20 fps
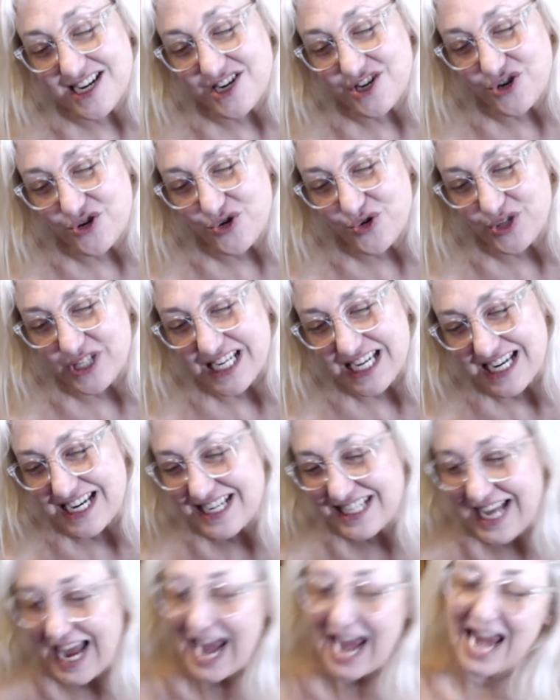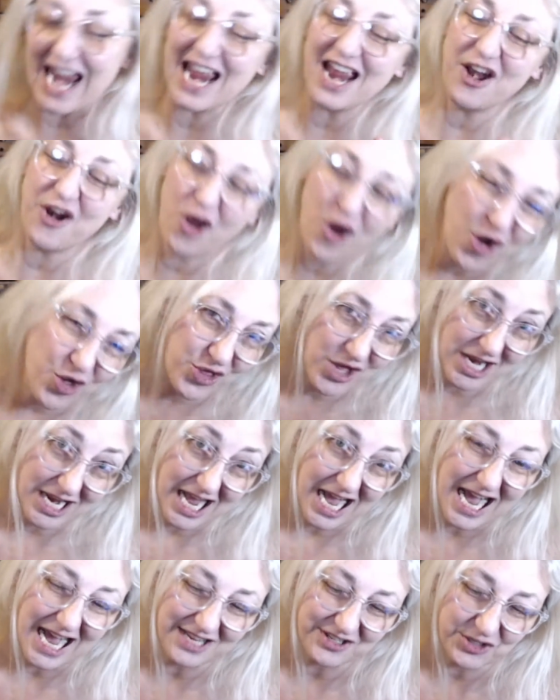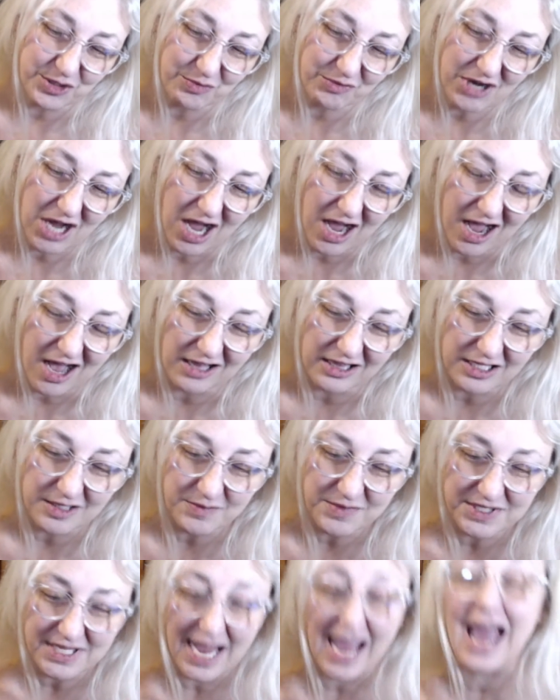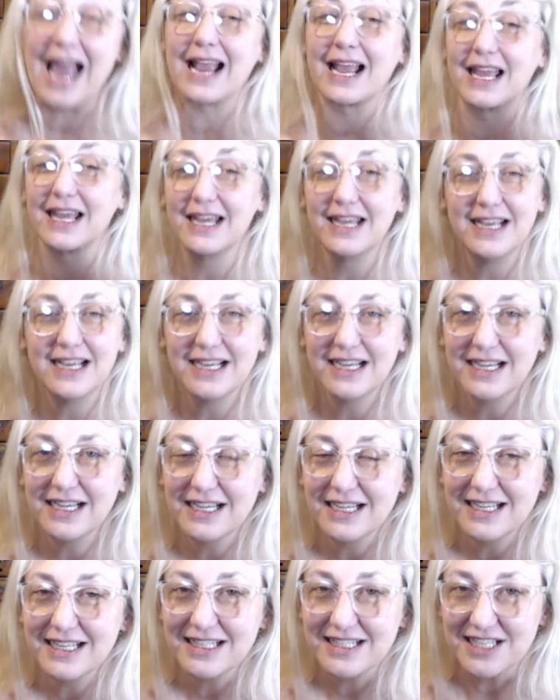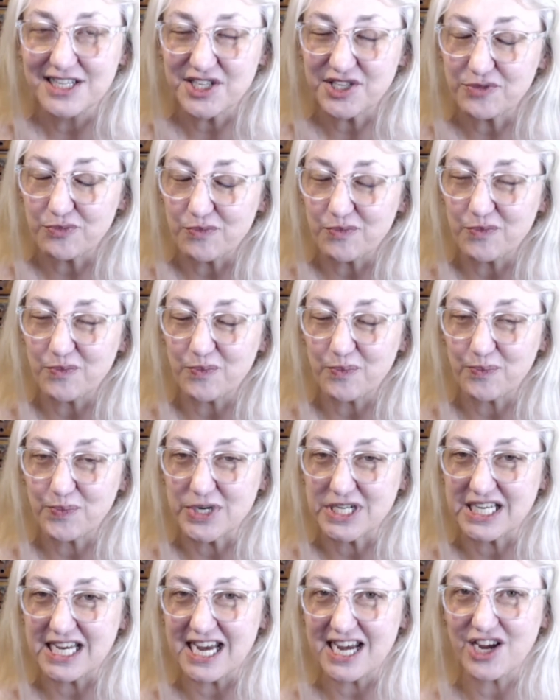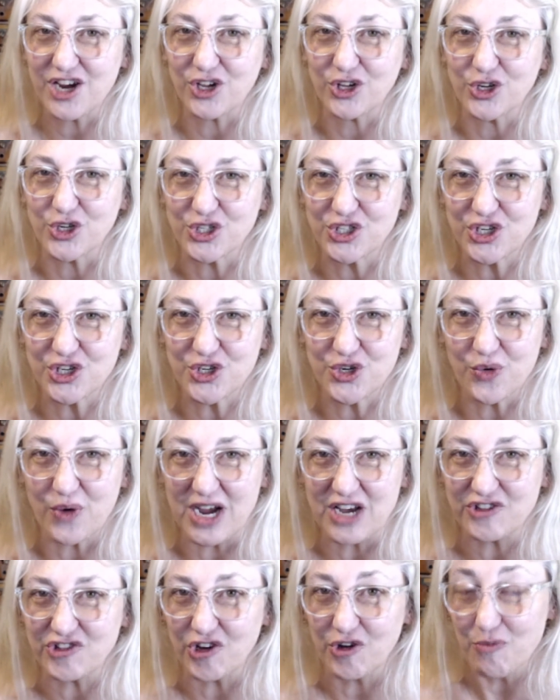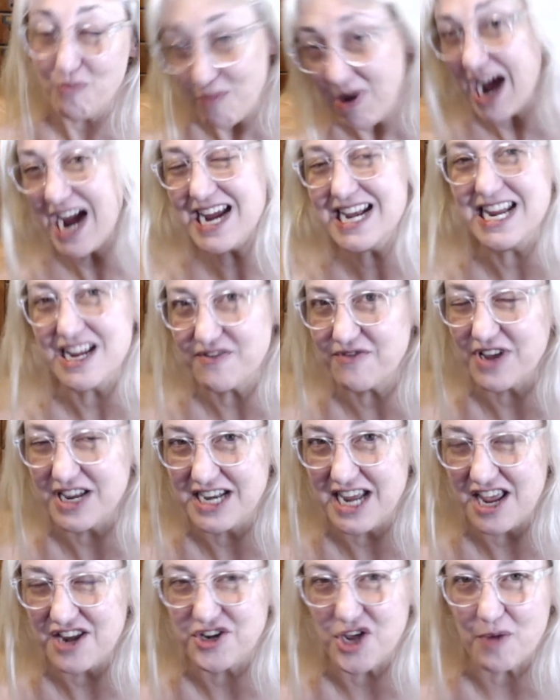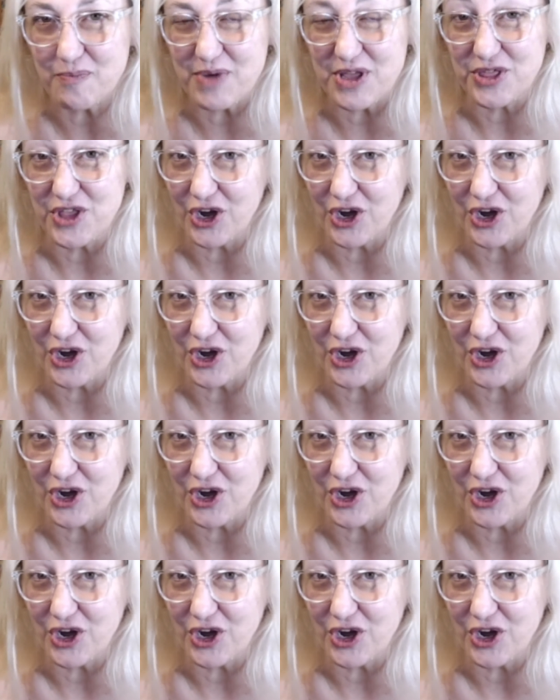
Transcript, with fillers: newsies, and all the gossip columns. Heck, this particular situation might even end up in the